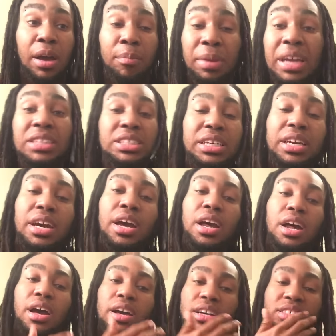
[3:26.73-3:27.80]
amazing.
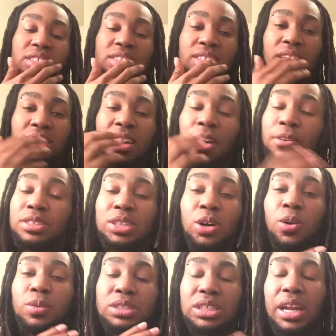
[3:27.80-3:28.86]

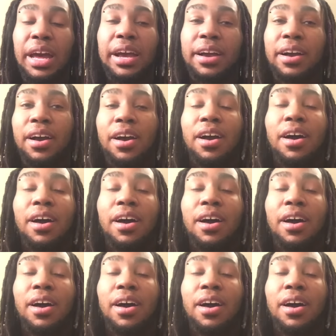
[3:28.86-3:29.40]
Naruto was like,